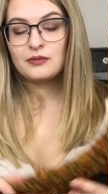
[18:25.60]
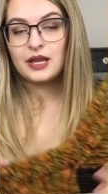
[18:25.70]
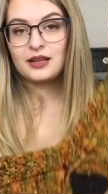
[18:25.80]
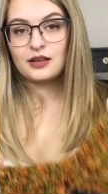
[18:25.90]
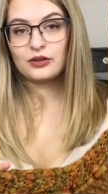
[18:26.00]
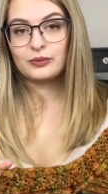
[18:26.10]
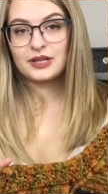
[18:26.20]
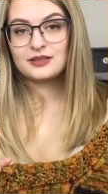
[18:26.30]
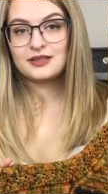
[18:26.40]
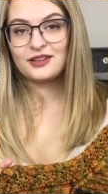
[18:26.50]
main color
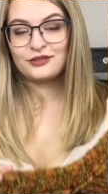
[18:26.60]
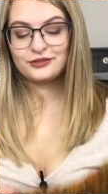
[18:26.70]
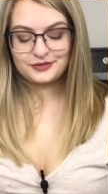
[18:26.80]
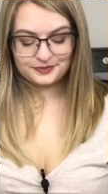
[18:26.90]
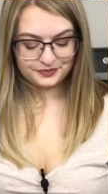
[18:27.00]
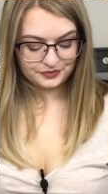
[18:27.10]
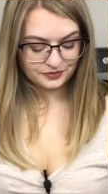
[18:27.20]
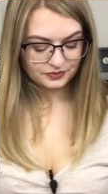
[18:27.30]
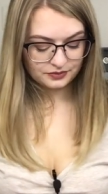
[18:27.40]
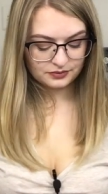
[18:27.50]
by itself.
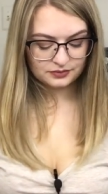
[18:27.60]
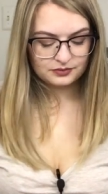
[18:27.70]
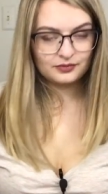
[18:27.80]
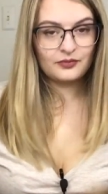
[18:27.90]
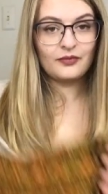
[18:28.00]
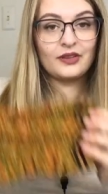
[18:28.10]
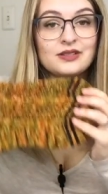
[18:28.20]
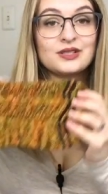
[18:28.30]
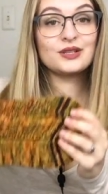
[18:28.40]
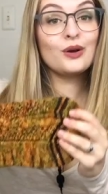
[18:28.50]

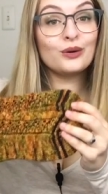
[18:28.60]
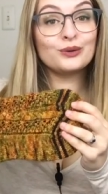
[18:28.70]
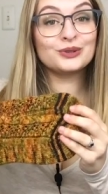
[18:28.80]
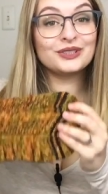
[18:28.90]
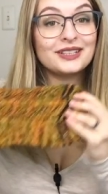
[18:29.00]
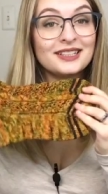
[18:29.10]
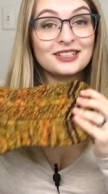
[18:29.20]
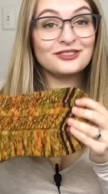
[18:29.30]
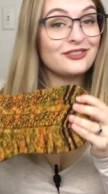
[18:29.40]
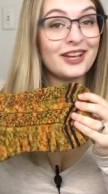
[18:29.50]
So,
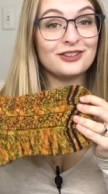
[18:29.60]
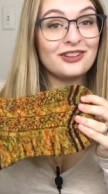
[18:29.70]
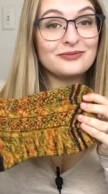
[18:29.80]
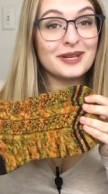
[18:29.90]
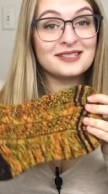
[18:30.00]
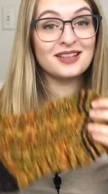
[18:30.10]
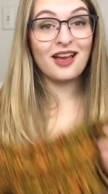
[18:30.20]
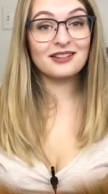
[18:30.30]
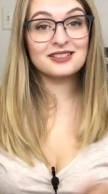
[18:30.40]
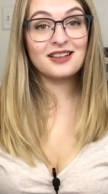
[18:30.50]
final of my
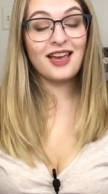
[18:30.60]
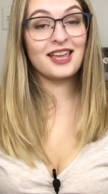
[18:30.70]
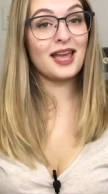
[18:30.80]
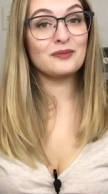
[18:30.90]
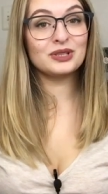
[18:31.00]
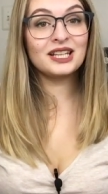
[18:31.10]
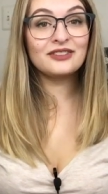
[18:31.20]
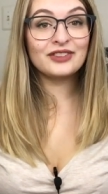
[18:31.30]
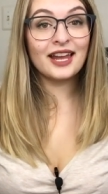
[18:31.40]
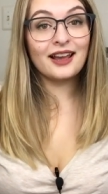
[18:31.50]
socks. I can't
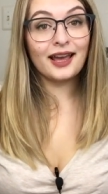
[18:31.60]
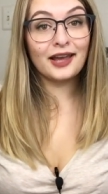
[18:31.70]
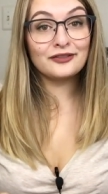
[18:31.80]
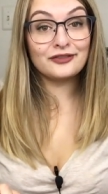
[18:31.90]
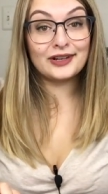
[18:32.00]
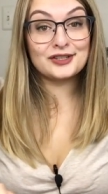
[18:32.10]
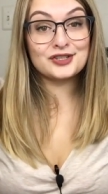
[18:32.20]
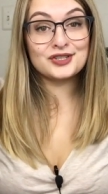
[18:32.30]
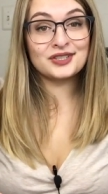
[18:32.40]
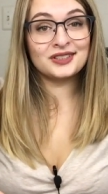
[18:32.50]
believe that I
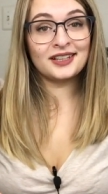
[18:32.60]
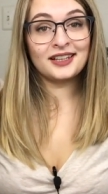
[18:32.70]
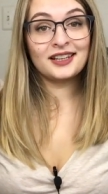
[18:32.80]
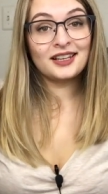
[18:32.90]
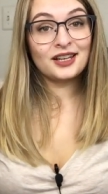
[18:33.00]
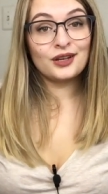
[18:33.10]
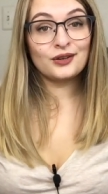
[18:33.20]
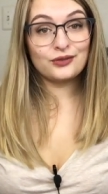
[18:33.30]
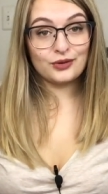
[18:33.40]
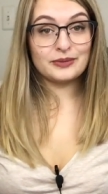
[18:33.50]
finished
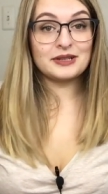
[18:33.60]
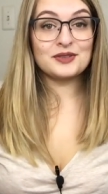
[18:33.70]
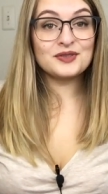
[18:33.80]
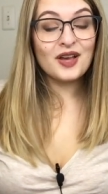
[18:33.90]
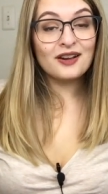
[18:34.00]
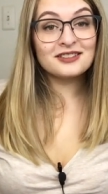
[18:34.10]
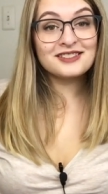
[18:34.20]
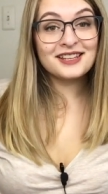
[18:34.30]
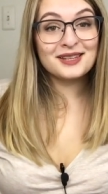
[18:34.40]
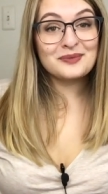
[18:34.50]
4 pairs of
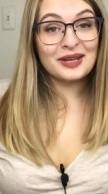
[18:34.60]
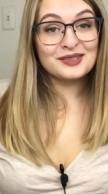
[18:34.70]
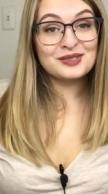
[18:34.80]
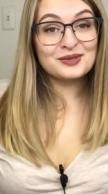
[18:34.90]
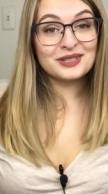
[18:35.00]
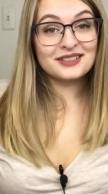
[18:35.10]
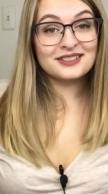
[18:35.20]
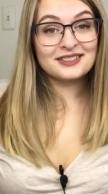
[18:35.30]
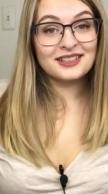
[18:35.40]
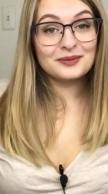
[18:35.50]
socks in the past 2
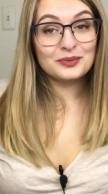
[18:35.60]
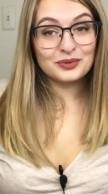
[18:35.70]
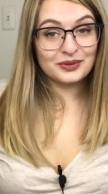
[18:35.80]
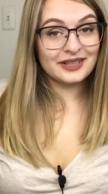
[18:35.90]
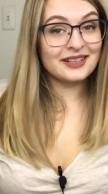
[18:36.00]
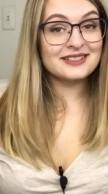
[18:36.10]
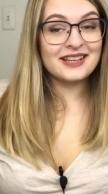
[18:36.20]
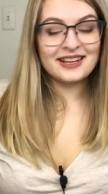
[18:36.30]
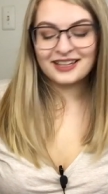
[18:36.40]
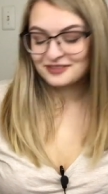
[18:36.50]
weeks. Pretty
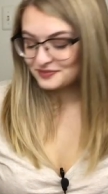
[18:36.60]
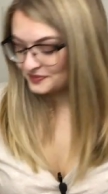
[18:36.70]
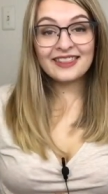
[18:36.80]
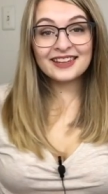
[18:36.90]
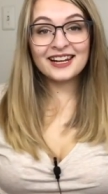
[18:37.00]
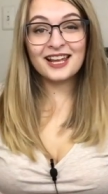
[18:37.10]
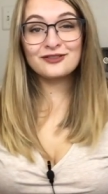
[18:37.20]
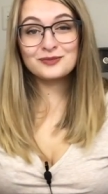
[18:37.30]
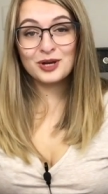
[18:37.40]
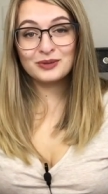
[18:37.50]
exciting. And then I
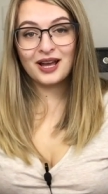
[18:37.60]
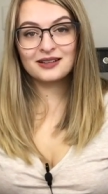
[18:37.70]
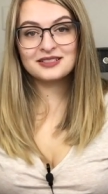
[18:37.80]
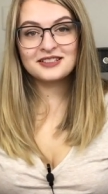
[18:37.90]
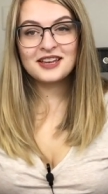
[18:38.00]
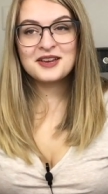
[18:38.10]
have them all blocked,